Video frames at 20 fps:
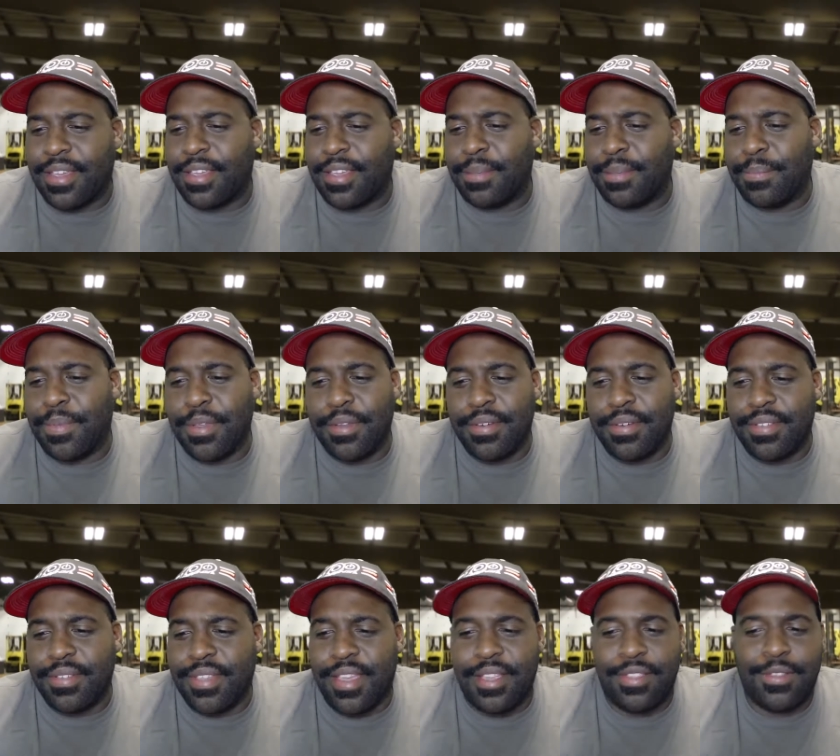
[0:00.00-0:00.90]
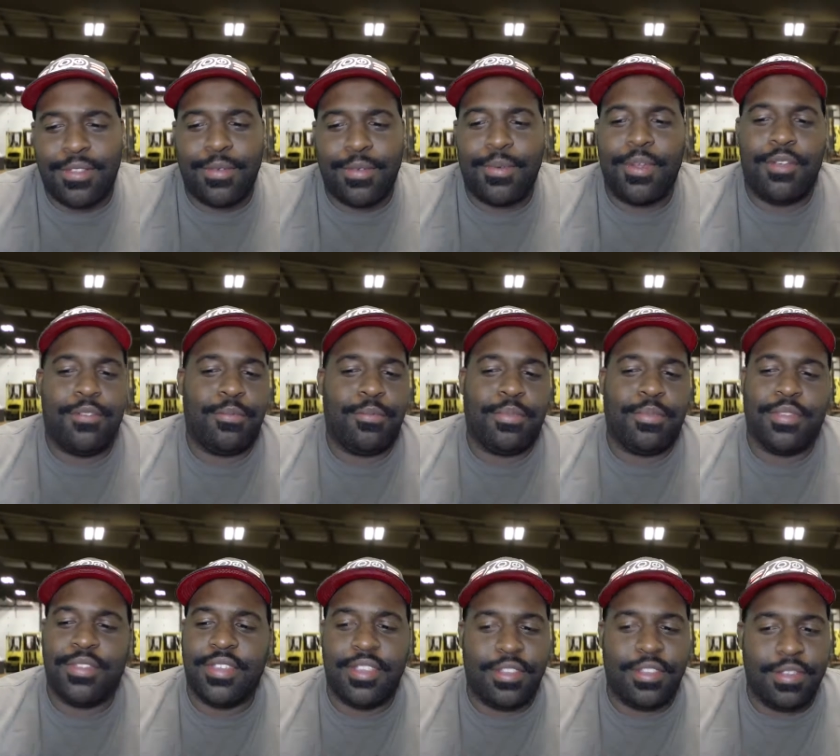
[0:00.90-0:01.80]
computer's at
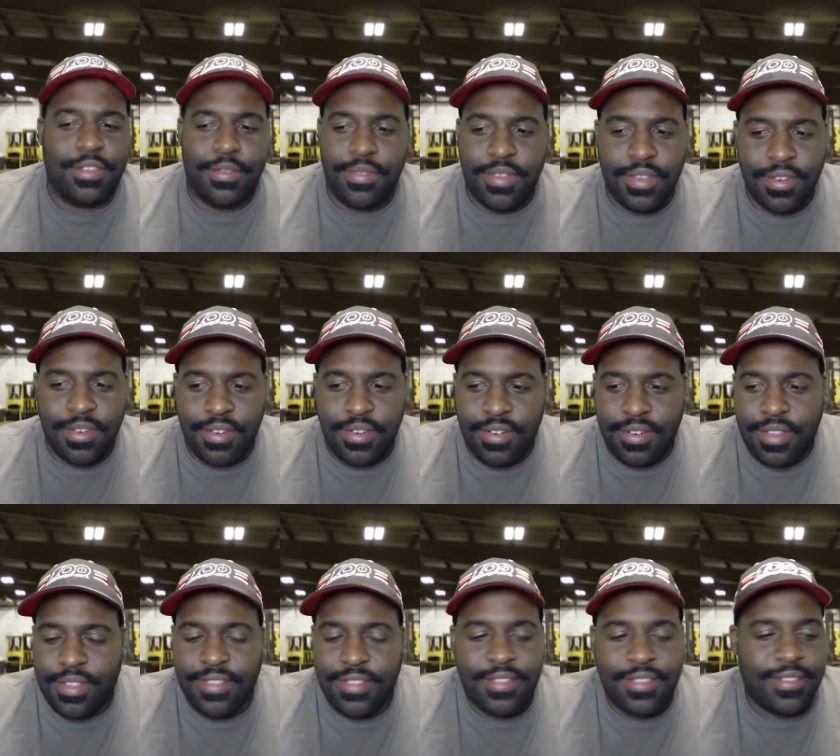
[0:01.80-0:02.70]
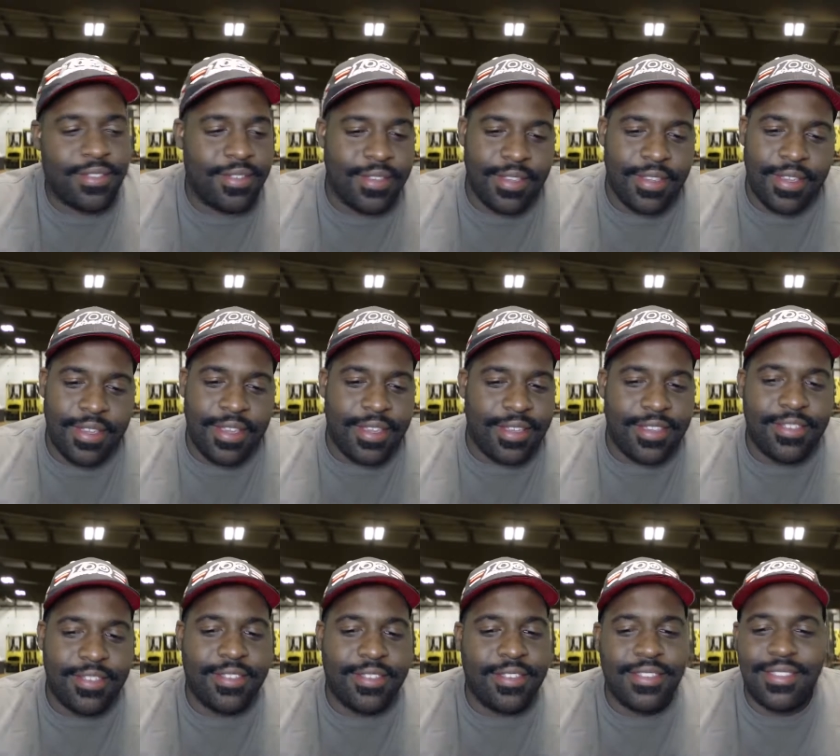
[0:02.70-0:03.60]
12% usage.
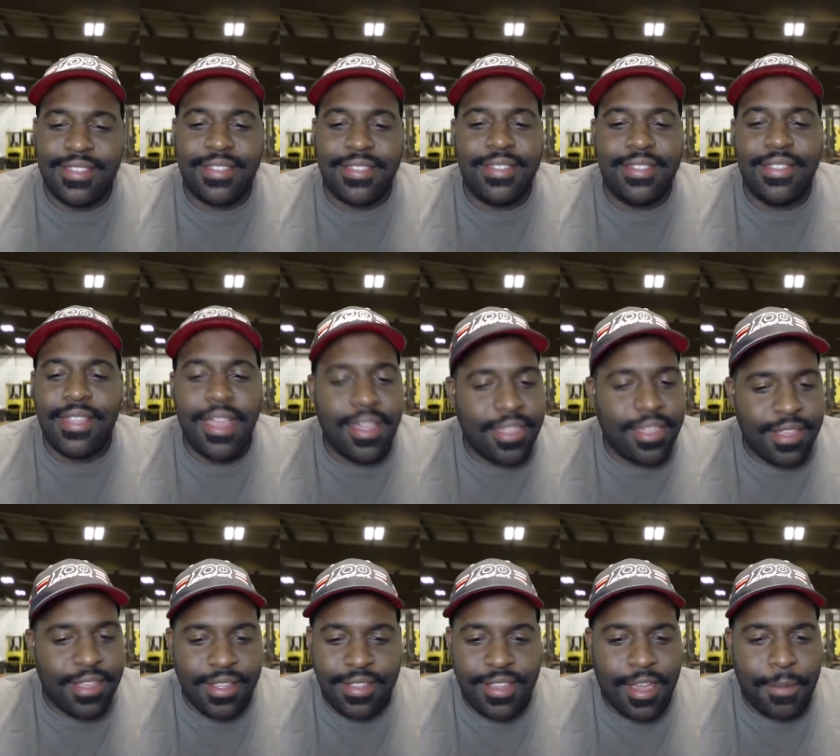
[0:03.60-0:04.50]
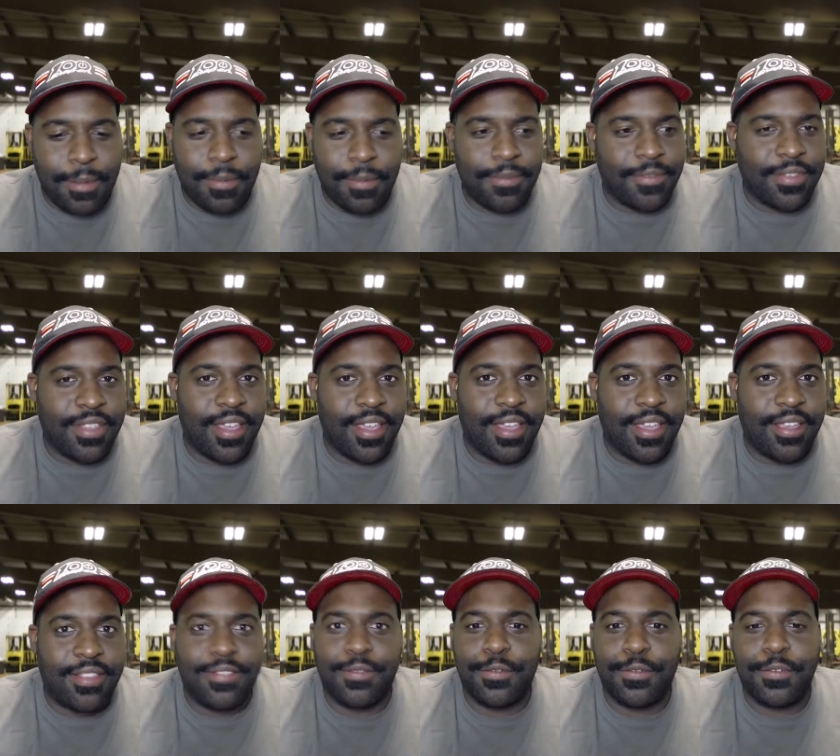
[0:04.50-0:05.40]
This is nothing type of a
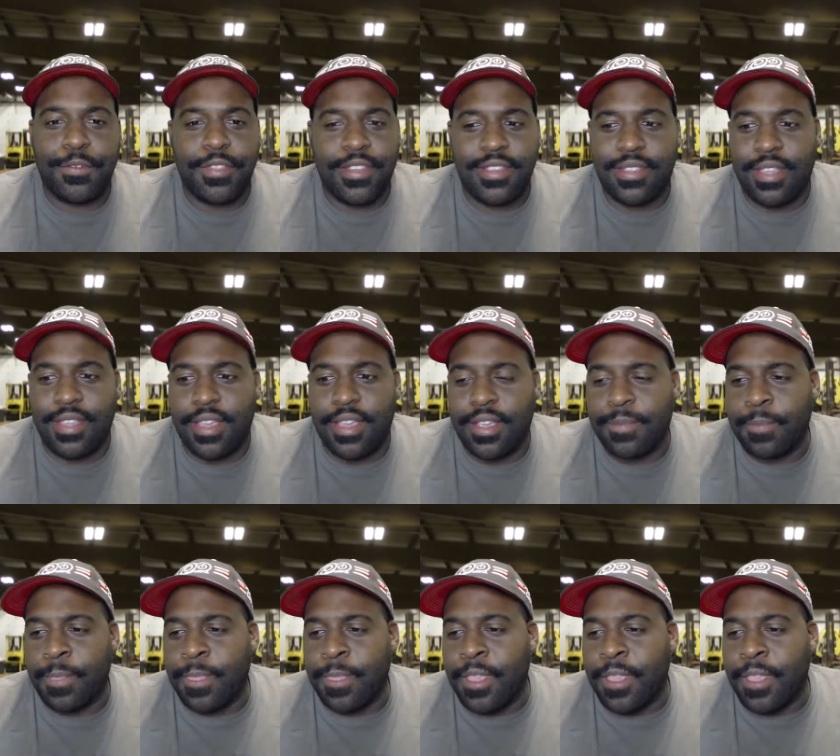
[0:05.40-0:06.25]
task for this thing.